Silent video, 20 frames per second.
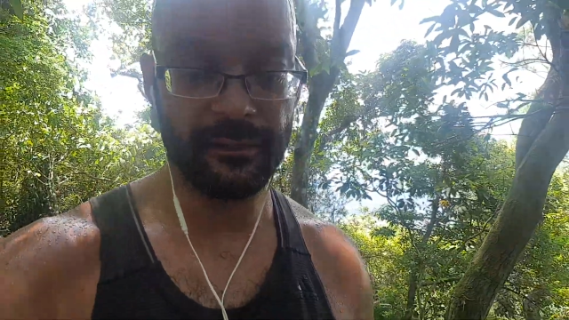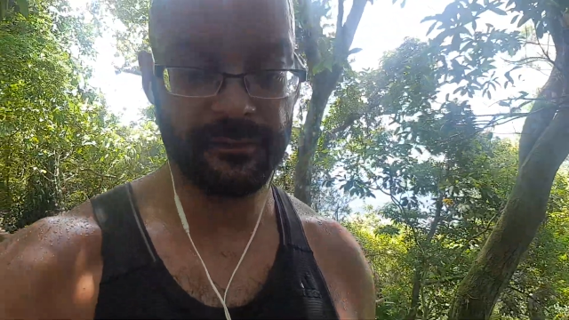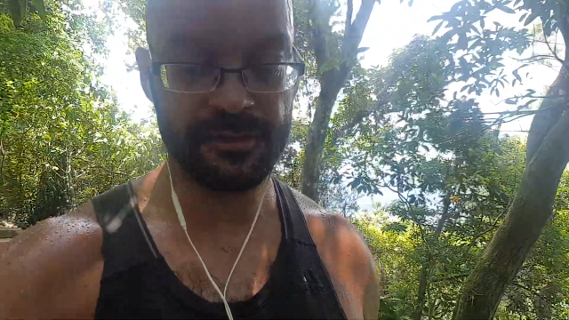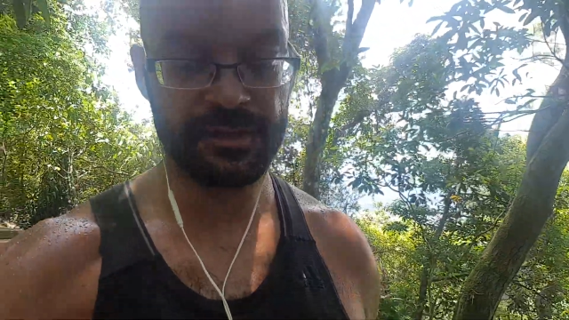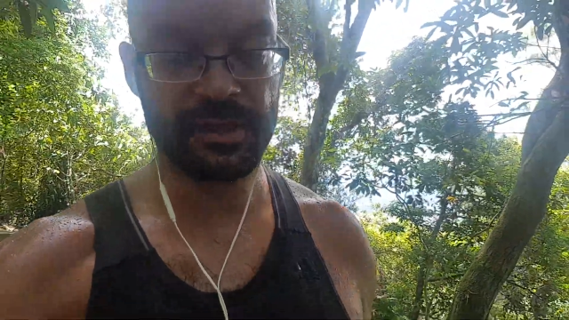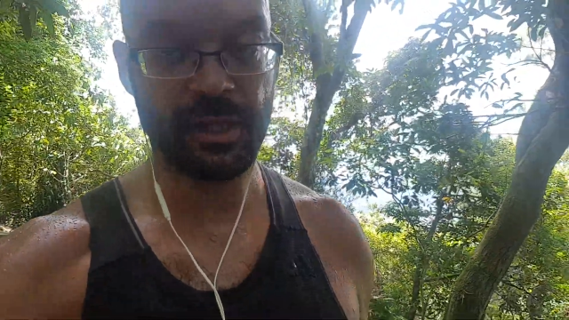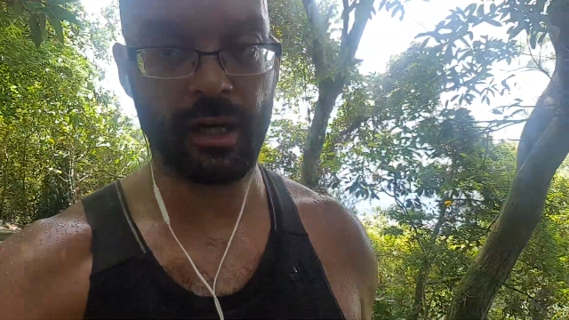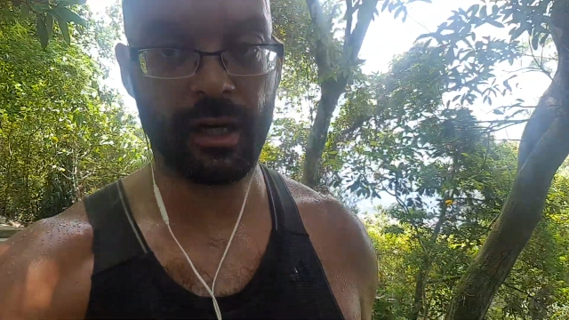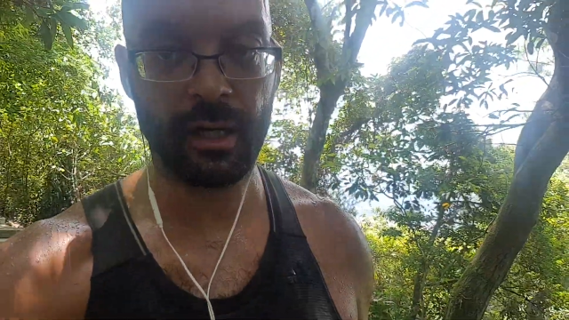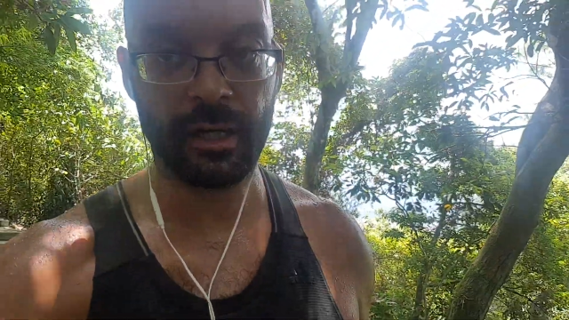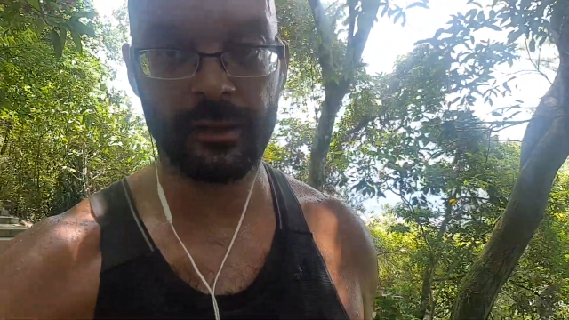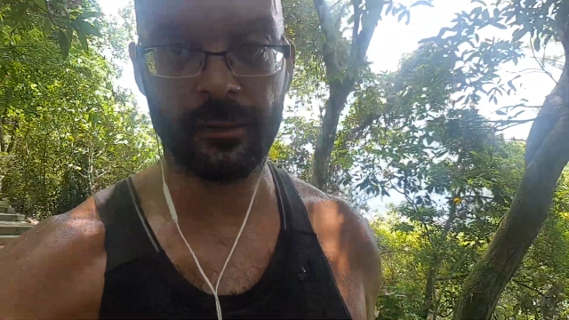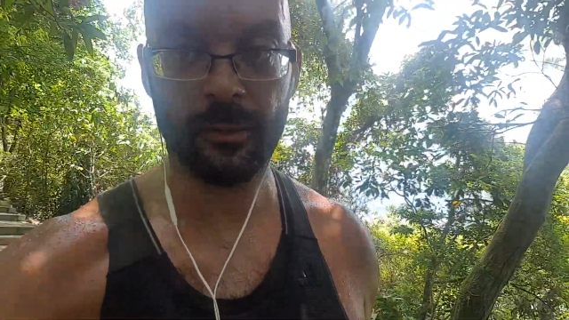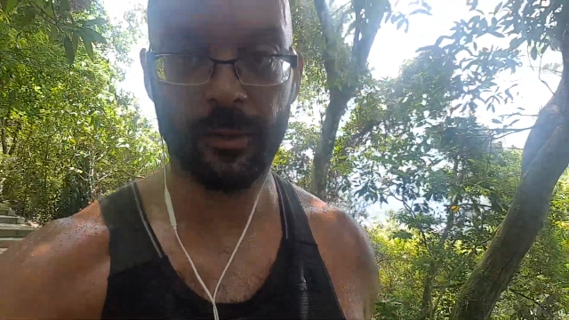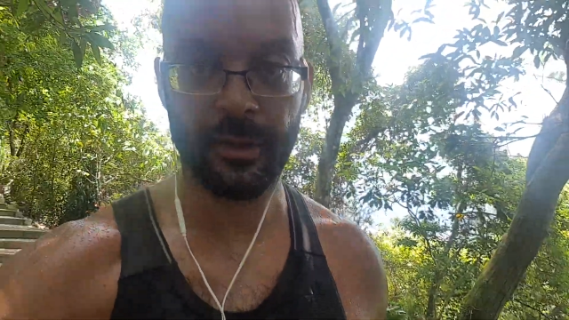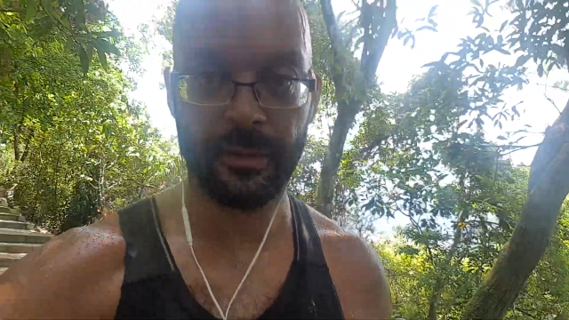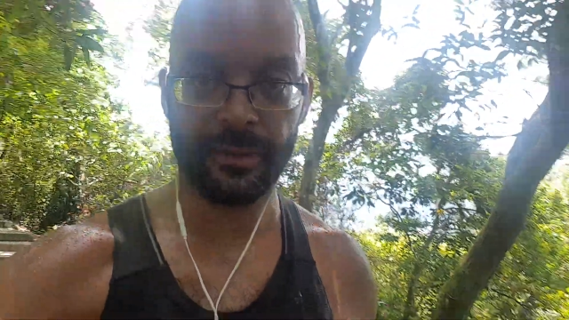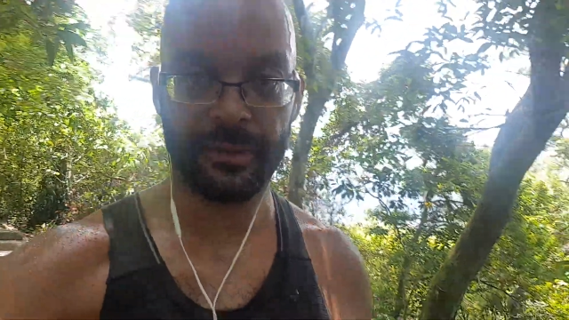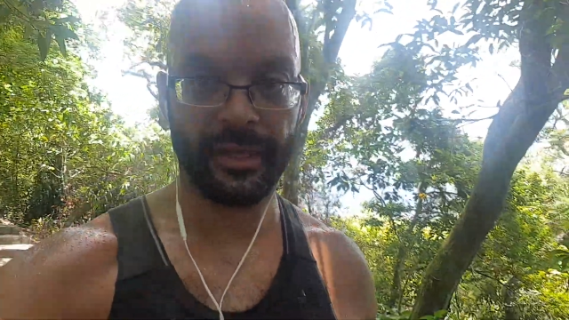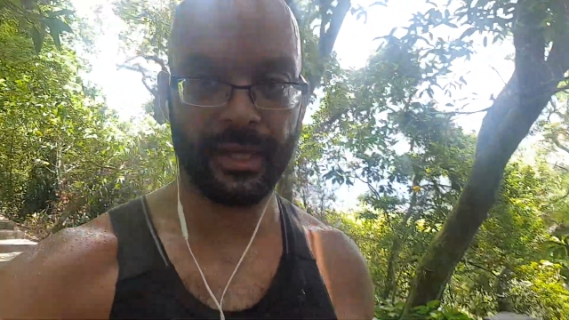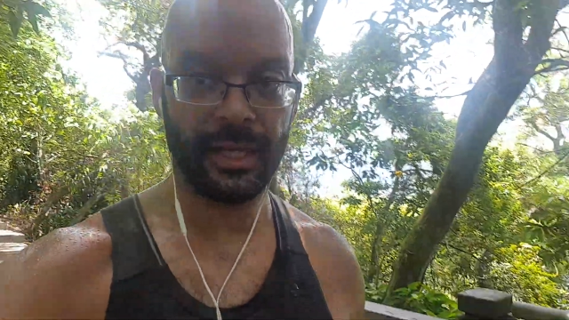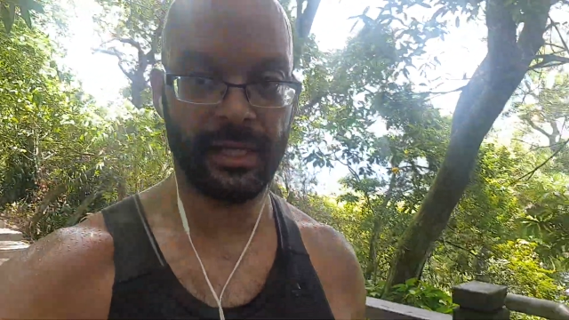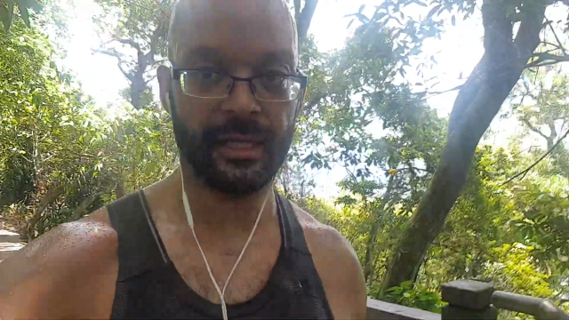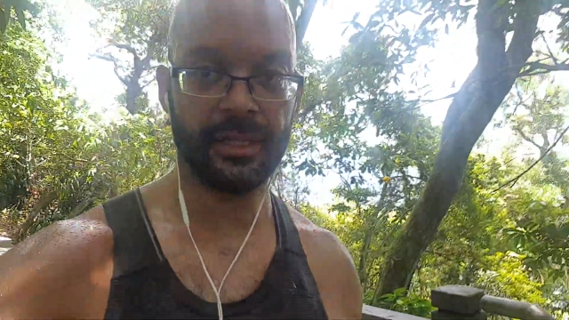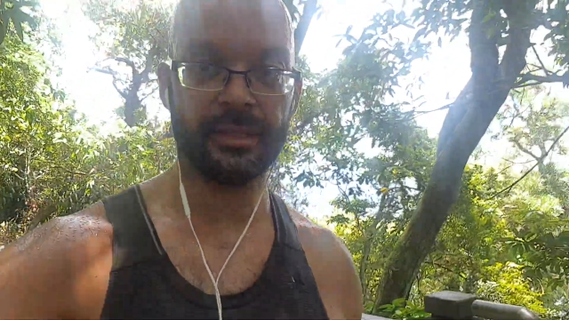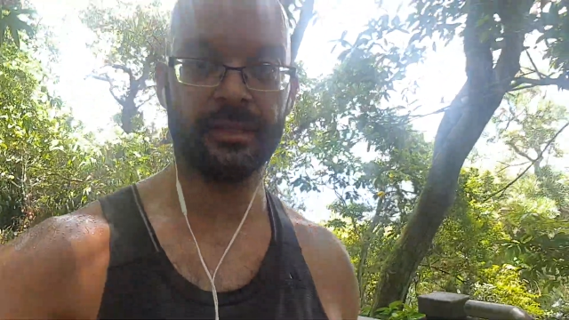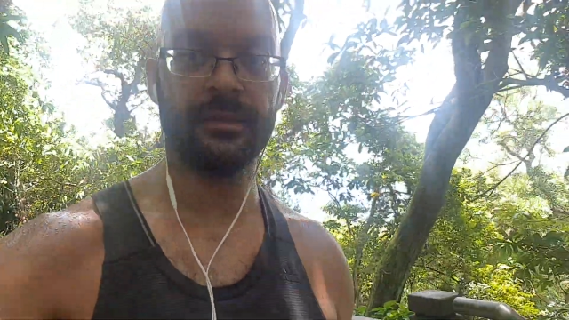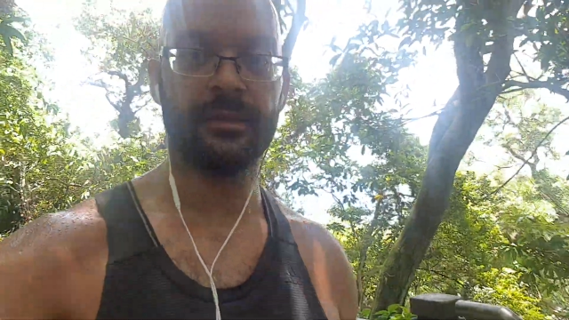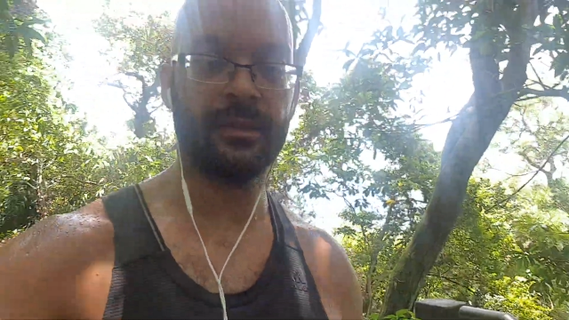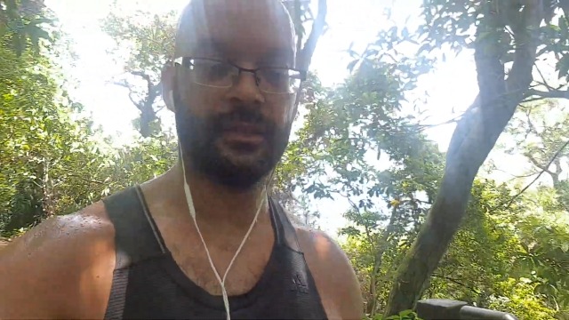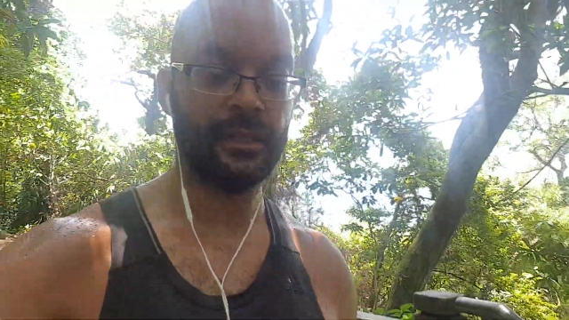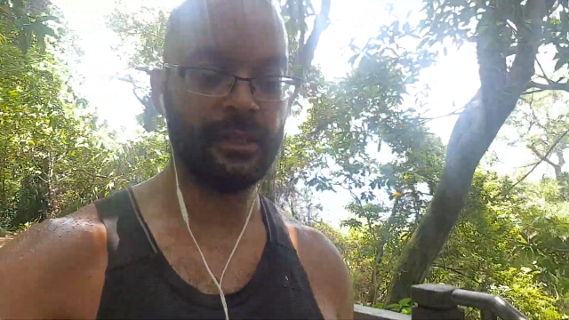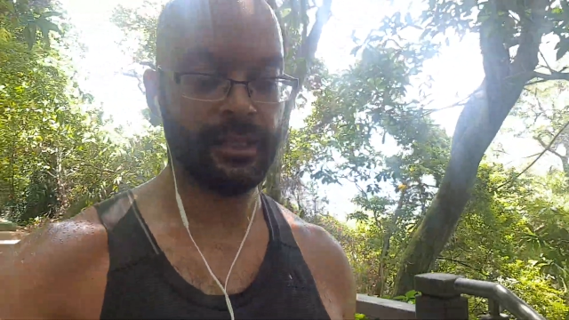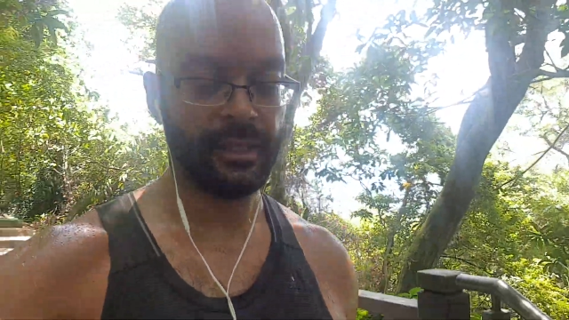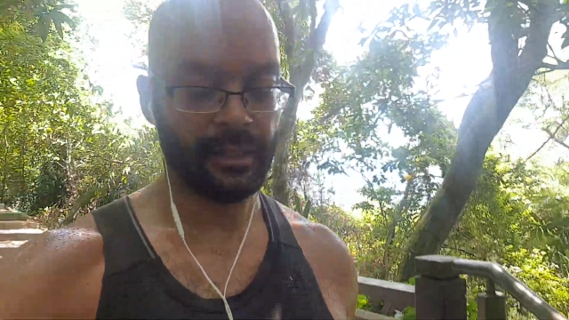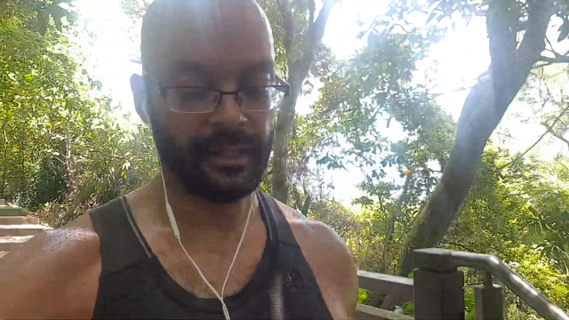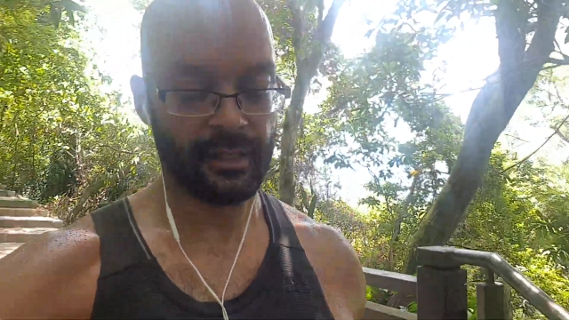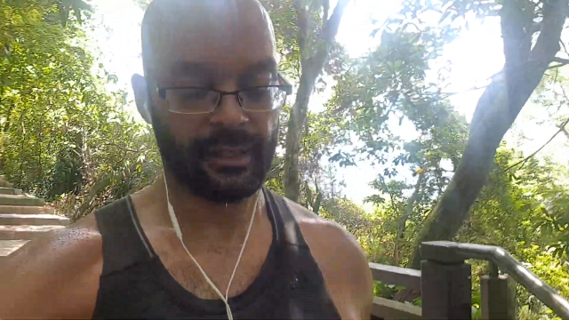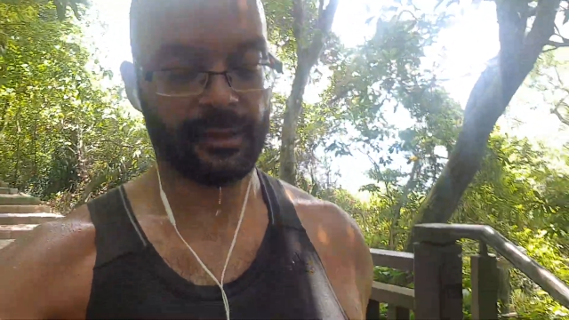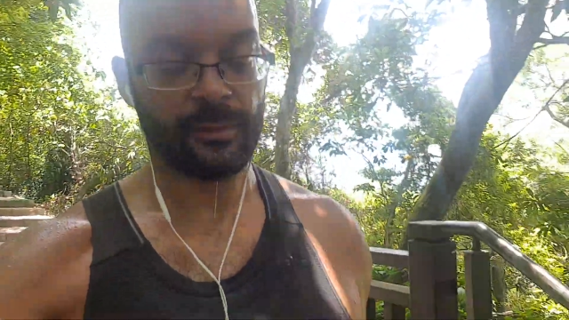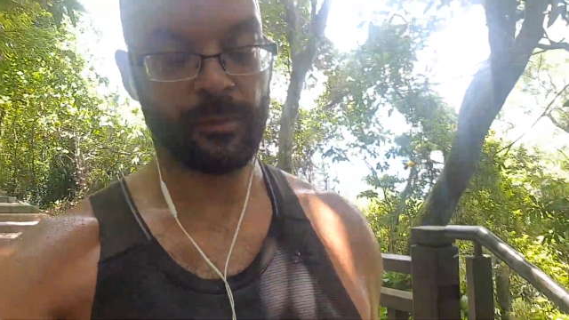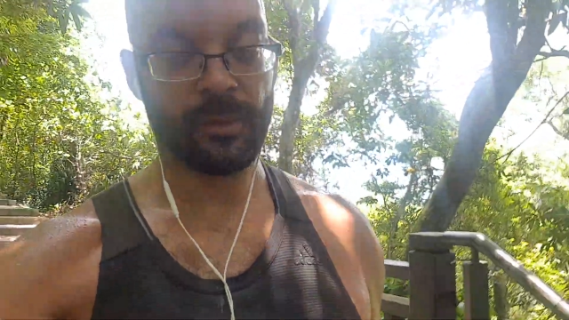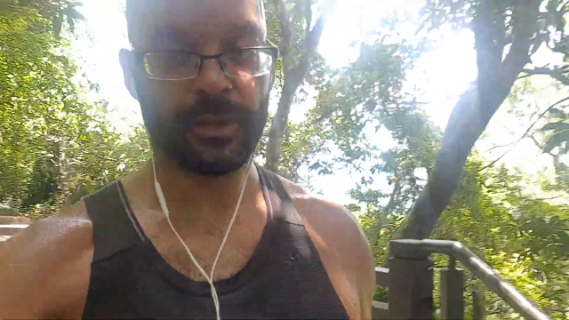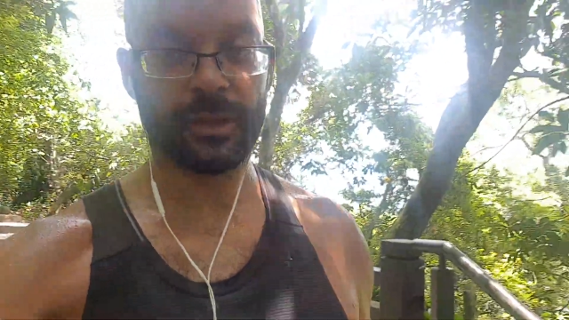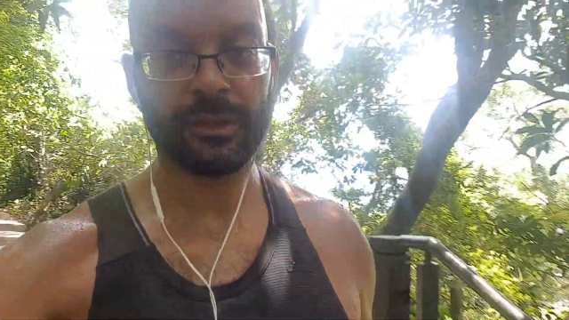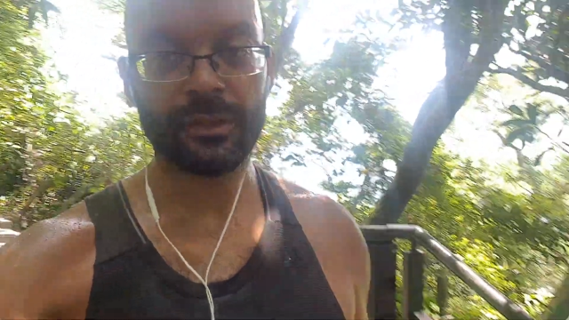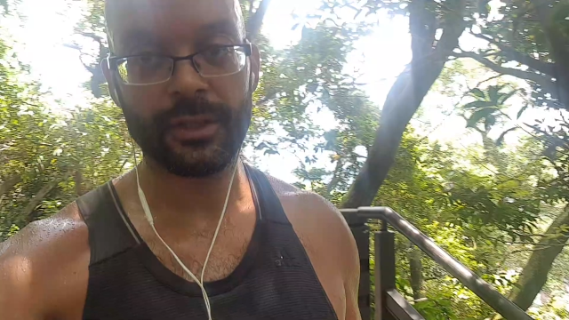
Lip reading: of sharing with one